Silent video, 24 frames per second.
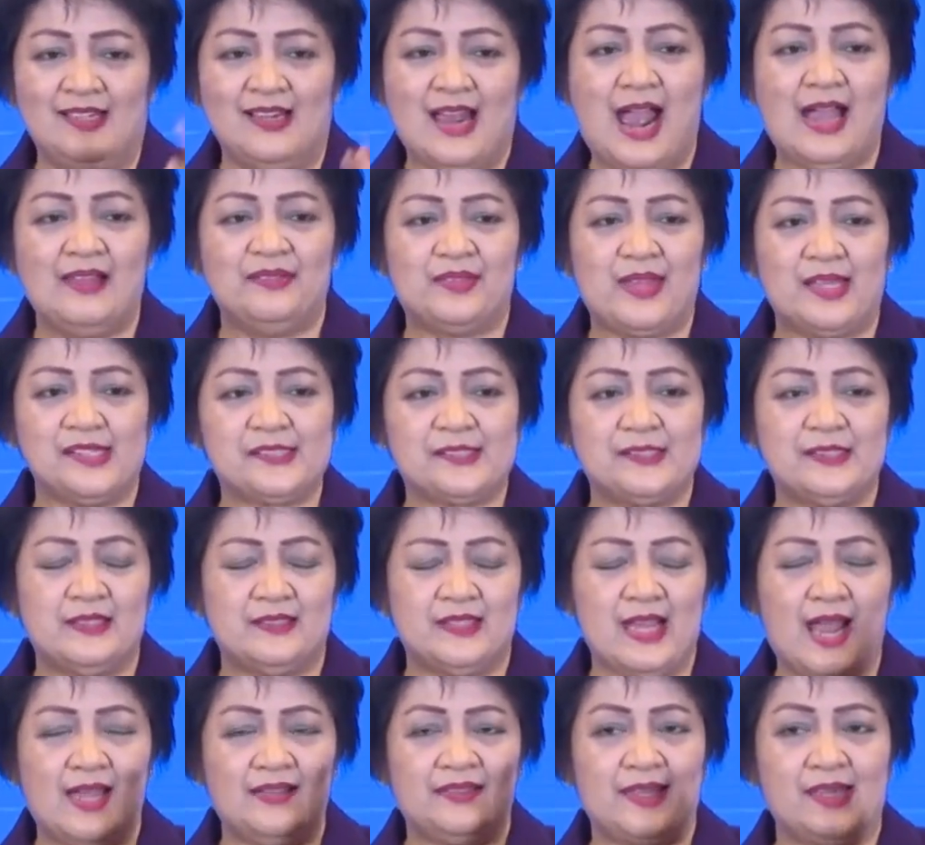
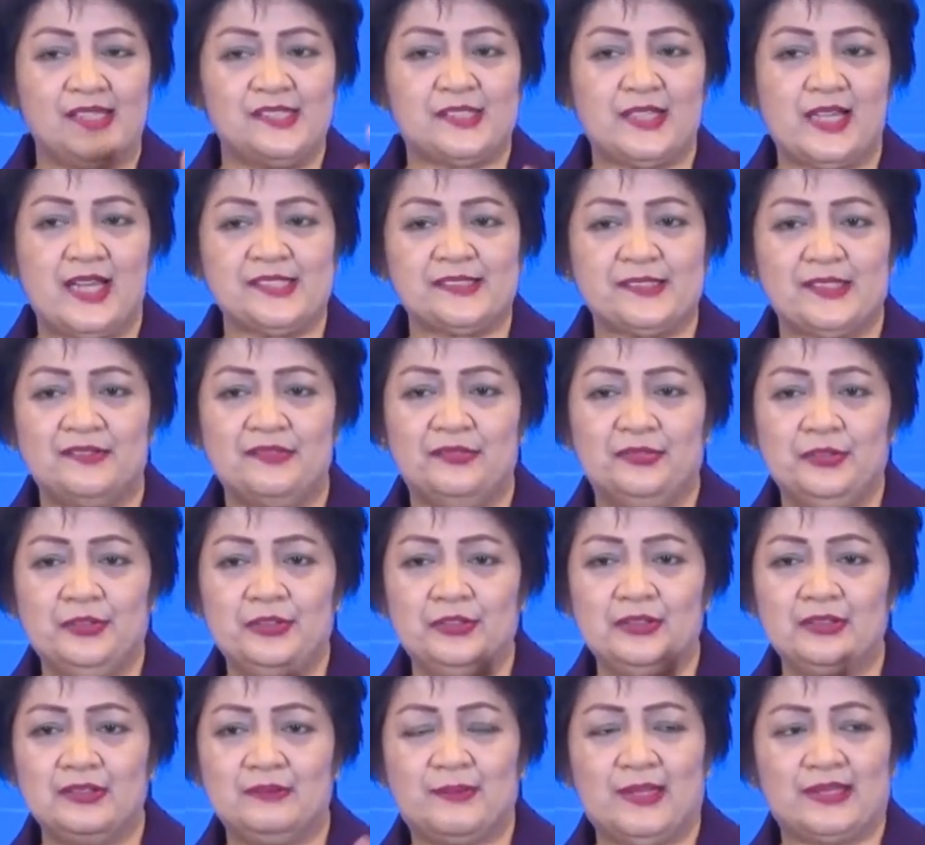undigested
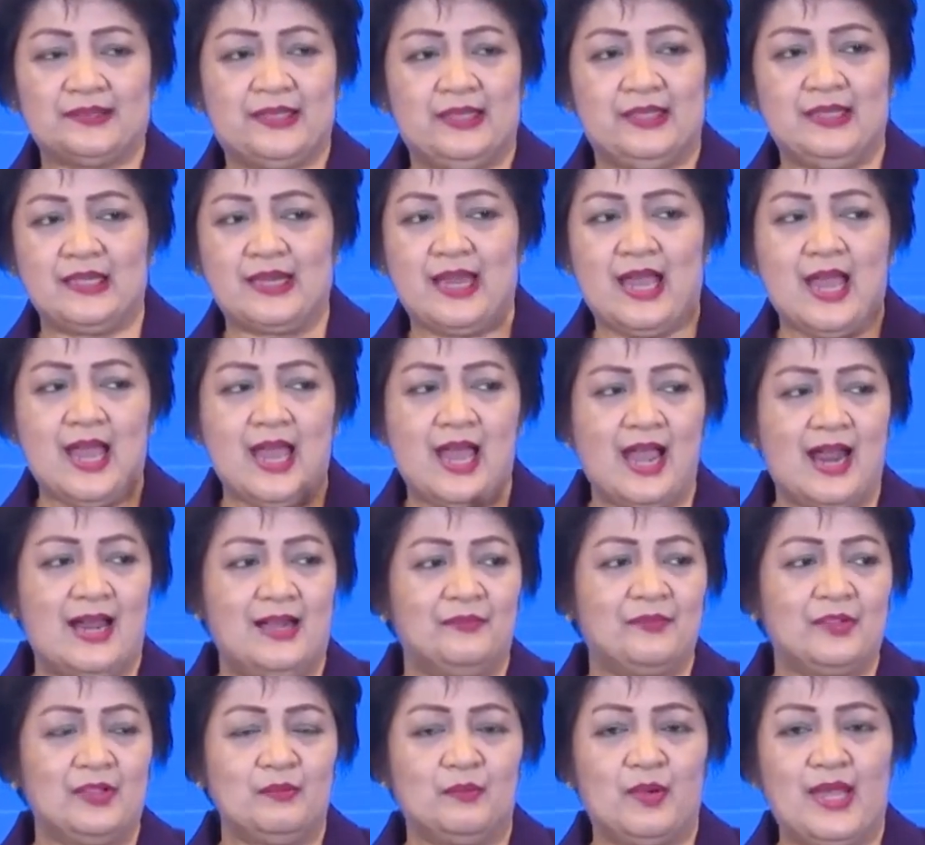food, bacteria,
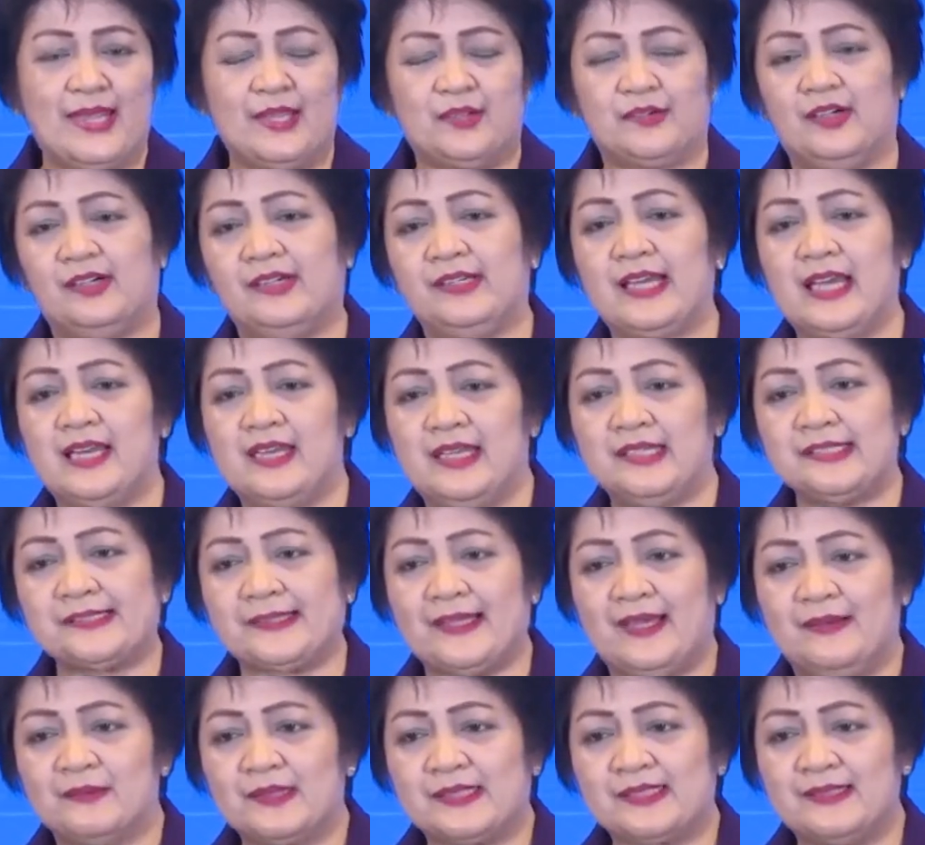harmful
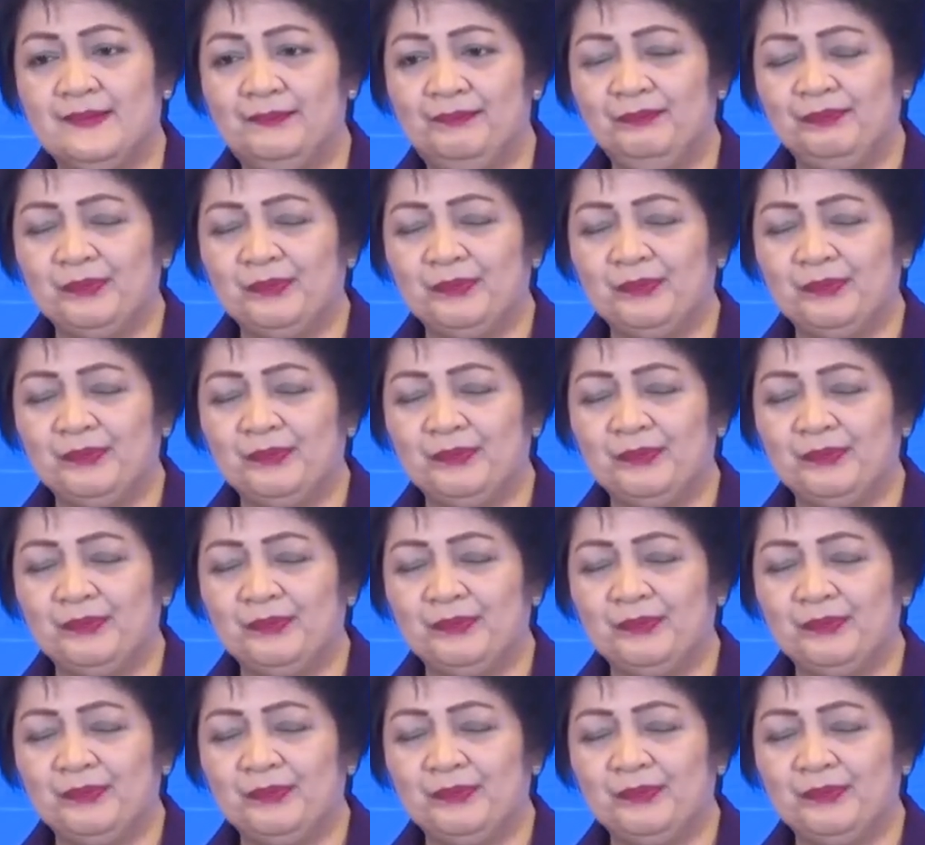microorganisms.